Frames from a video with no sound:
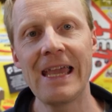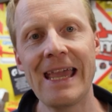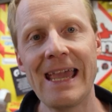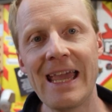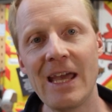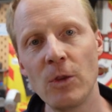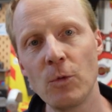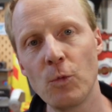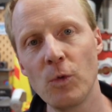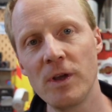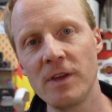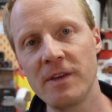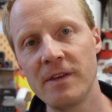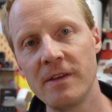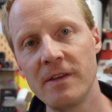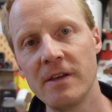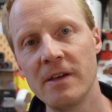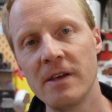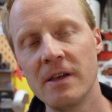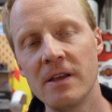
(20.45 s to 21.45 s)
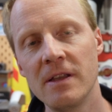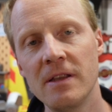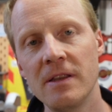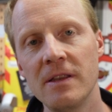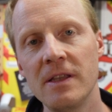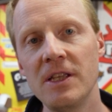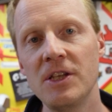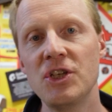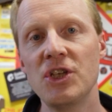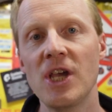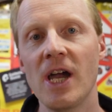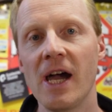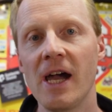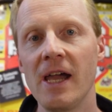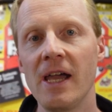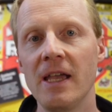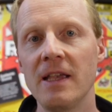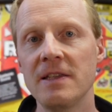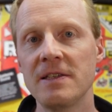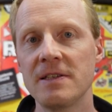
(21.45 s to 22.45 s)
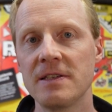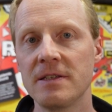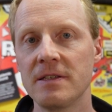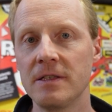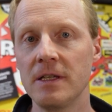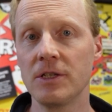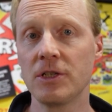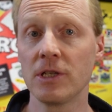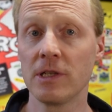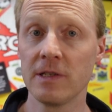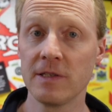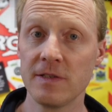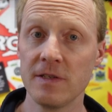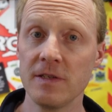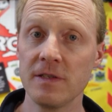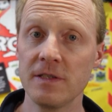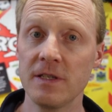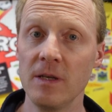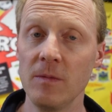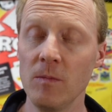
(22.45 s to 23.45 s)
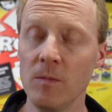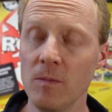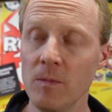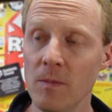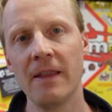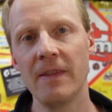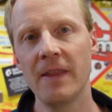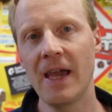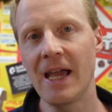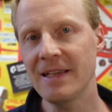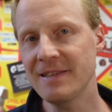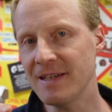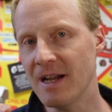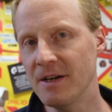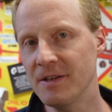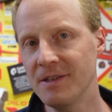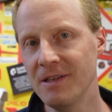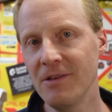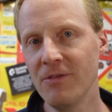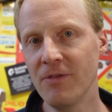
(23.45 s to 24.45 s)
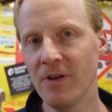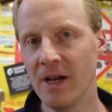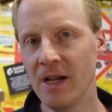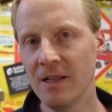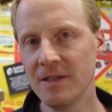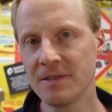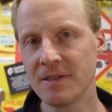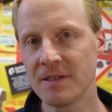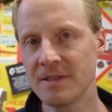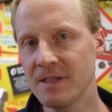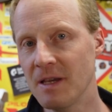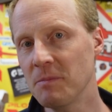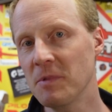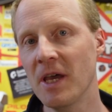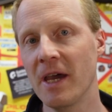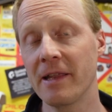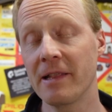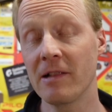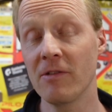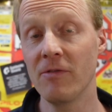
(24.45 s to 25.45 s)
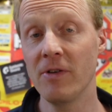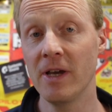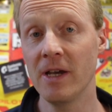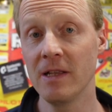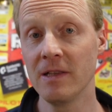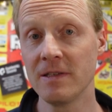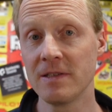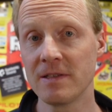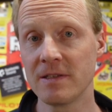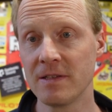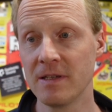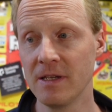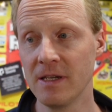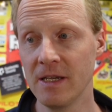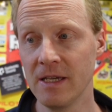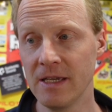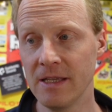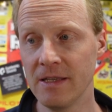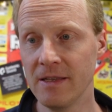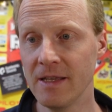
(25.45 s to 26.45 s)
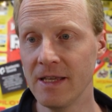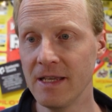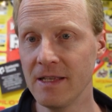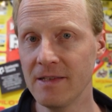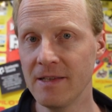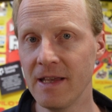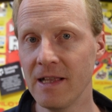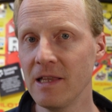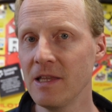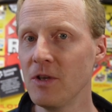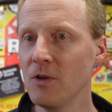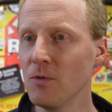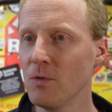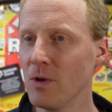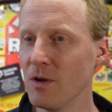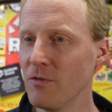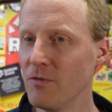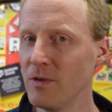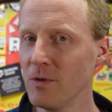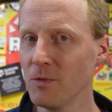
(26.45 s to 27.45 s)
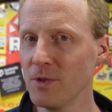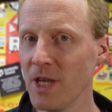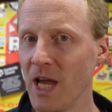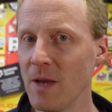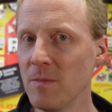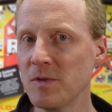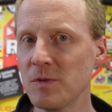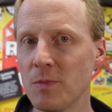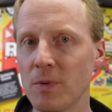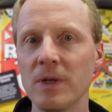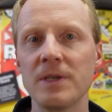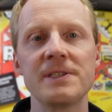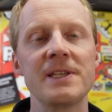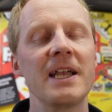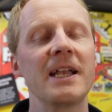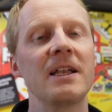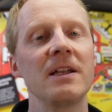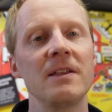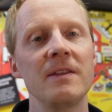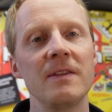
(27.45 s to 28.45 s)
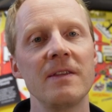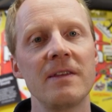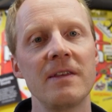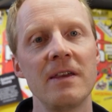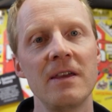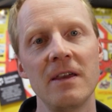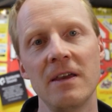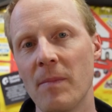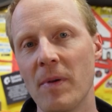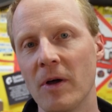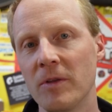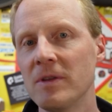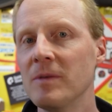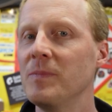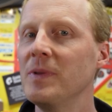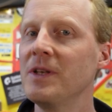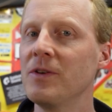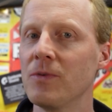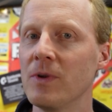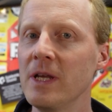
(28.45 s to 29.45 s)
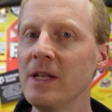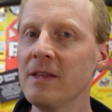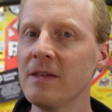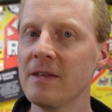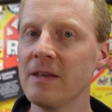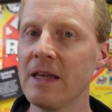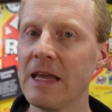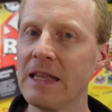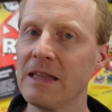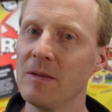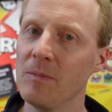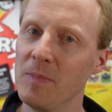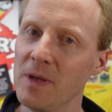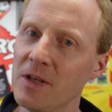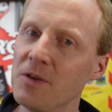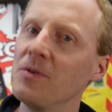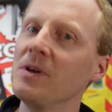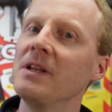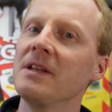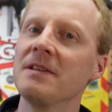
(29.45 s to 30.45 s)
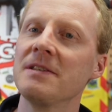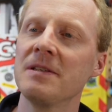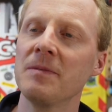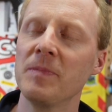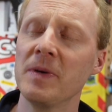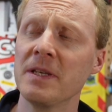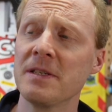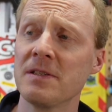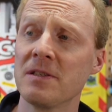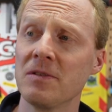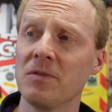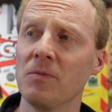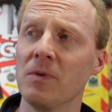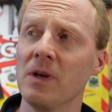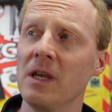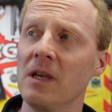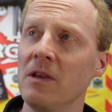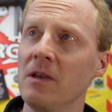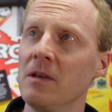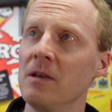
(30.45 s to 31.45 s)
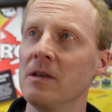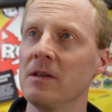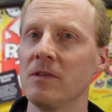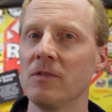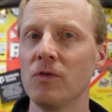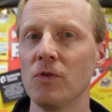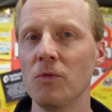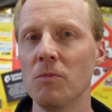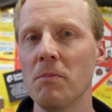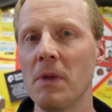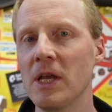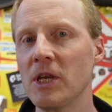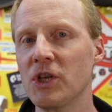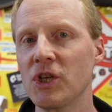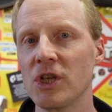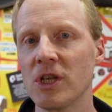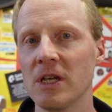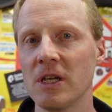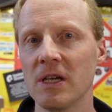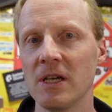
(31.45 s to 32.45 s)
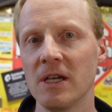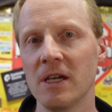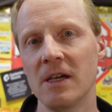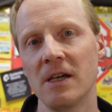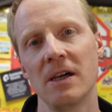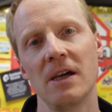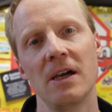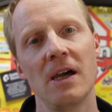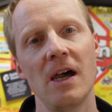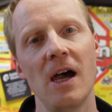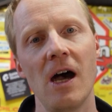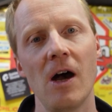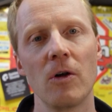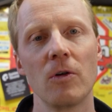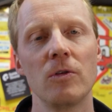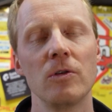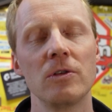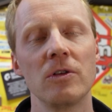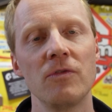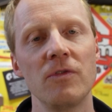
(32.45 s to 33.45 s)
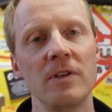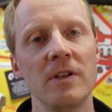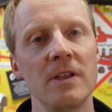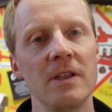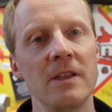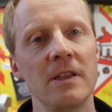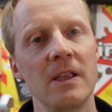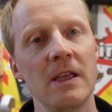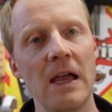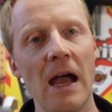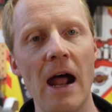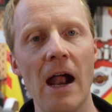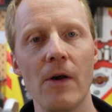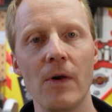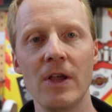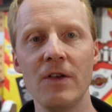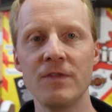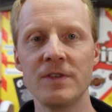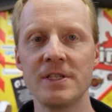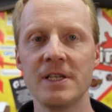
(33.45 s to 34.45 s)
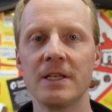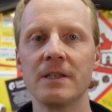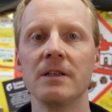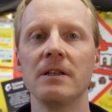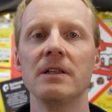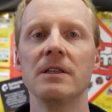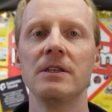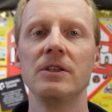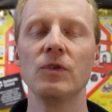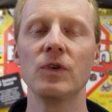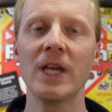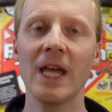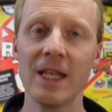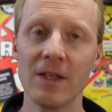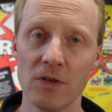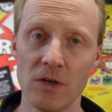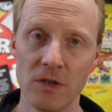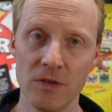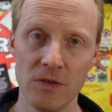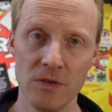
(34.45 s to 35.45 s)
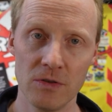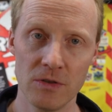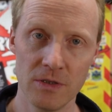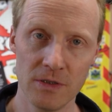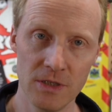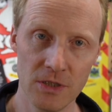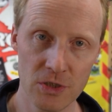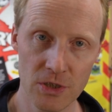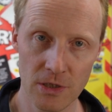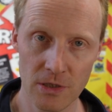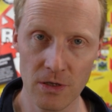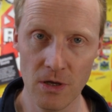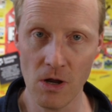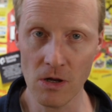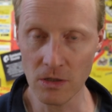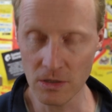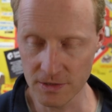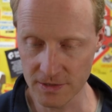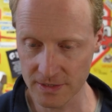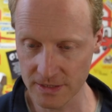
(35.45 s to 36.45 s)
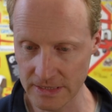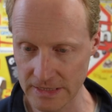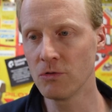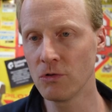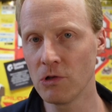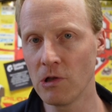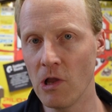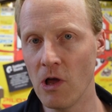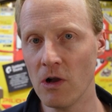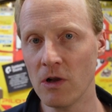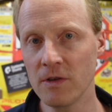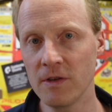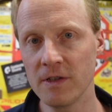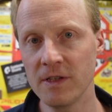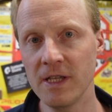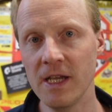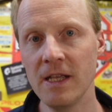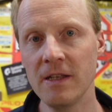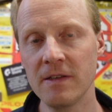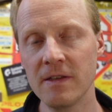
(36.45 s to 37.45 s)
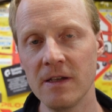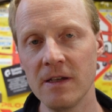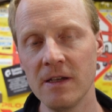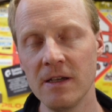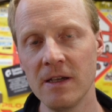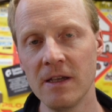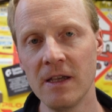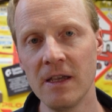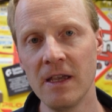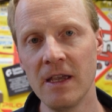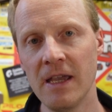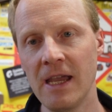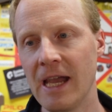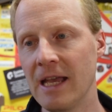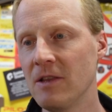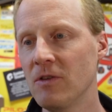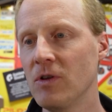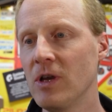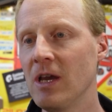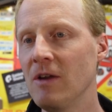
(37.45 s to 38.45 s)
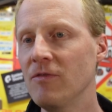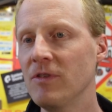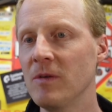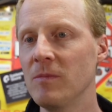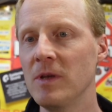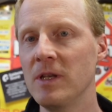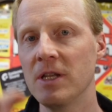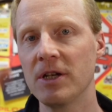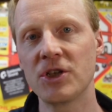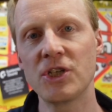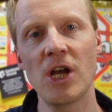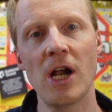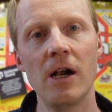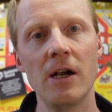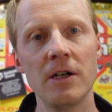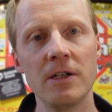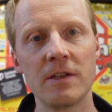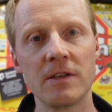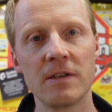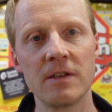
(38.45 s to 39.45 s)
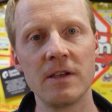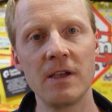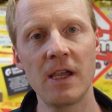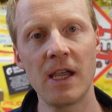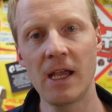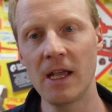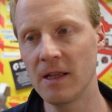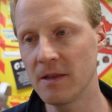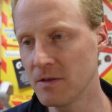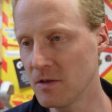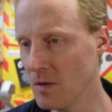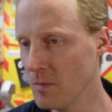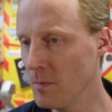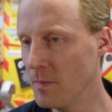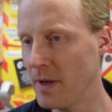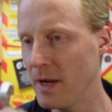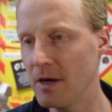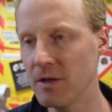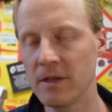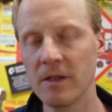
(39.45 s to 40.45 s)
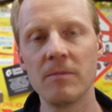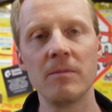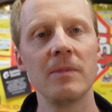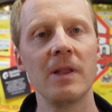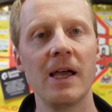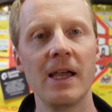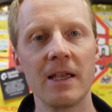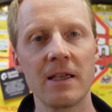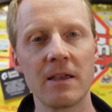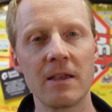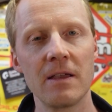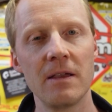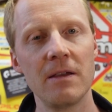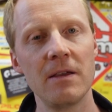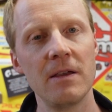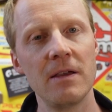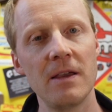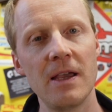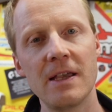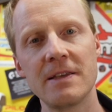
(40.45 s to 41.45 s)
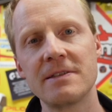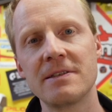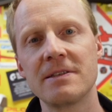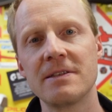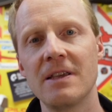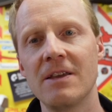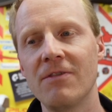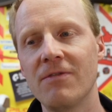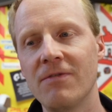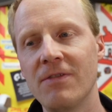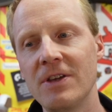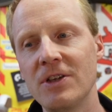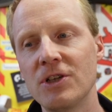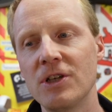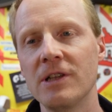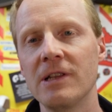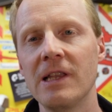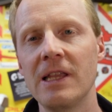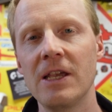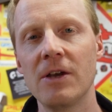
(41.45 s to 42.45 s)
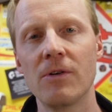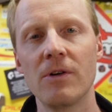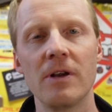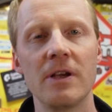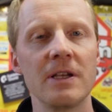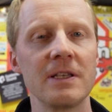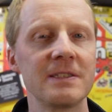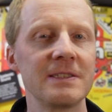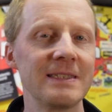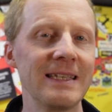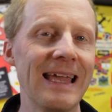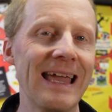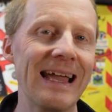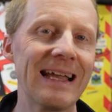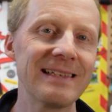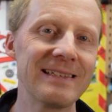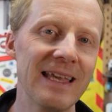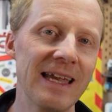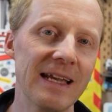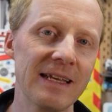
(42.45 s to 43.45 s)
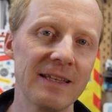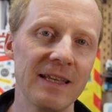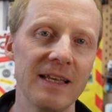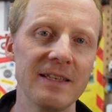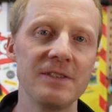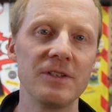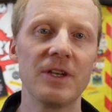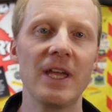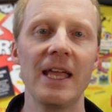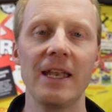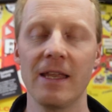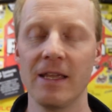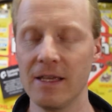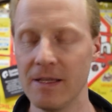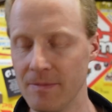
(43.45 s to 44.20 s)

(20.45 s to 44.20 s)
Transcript: And with DJI's digital system, the SRT files, the subtitle files, they tell you a few times per second about the bitrate, and the bitrate is the best way to measure how good of an RF signal you get on your digital goggles, to log the data and to have them in a chart and compare them like as efficiently or as exact as you can.